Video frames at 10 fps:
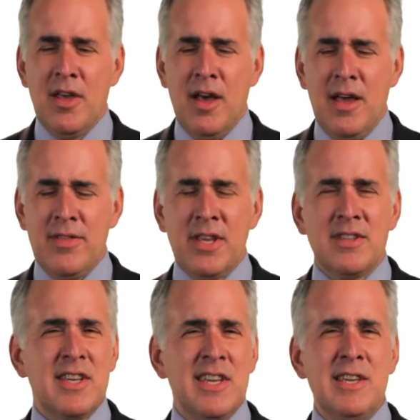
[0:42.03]
I think
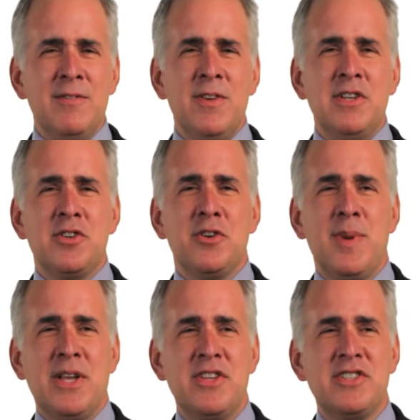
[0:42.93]
the key feature
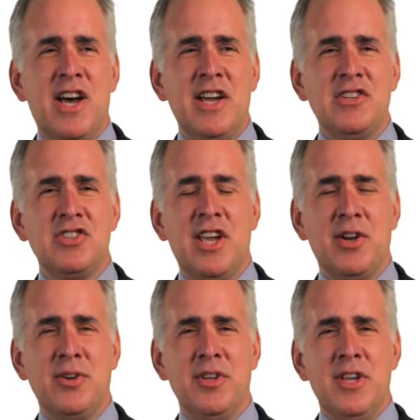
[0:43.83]
about this ion
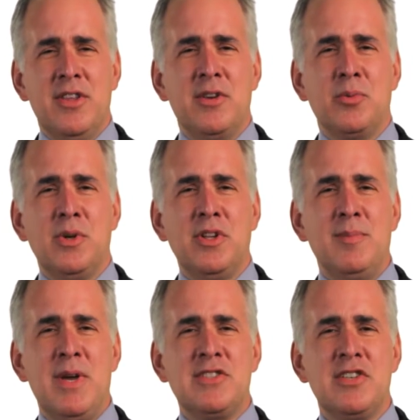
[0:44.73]
channel that really
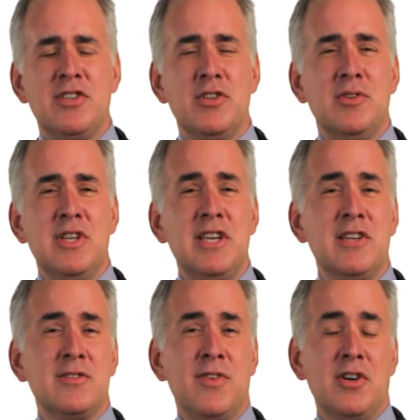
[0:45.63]
makes it unique
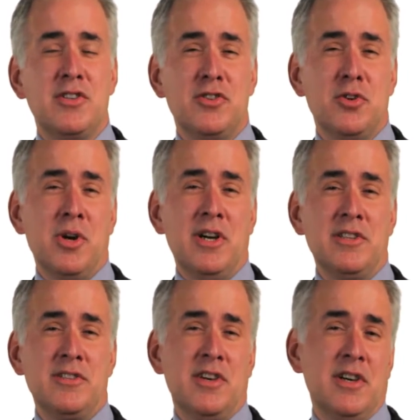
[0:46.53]
as far as
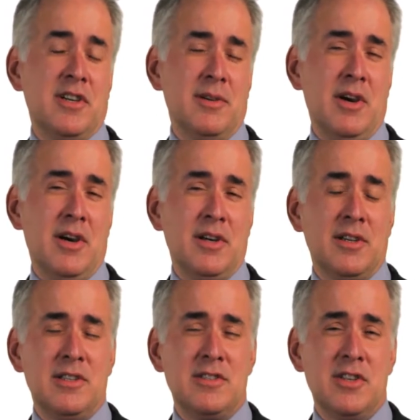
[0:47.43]
neurons are
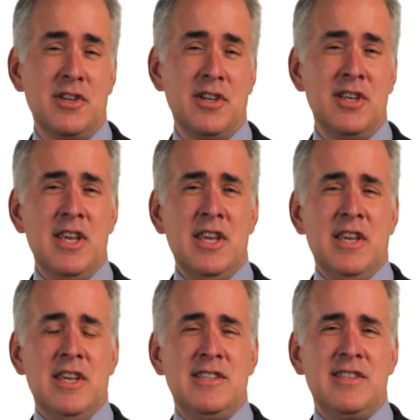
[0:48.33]
considered
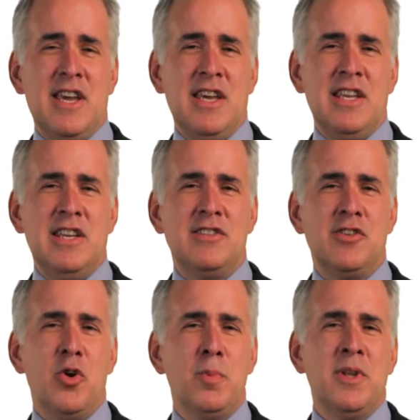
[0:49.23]
is that it is
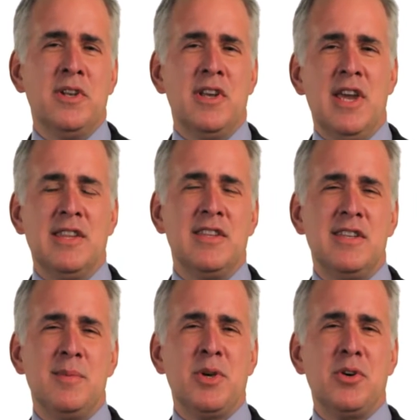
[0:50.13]
open at the
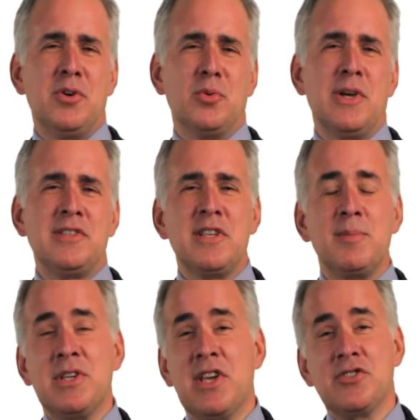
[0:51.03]
typical resting
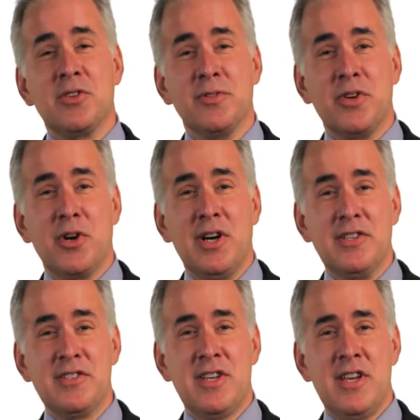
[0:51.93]
potential of neurons.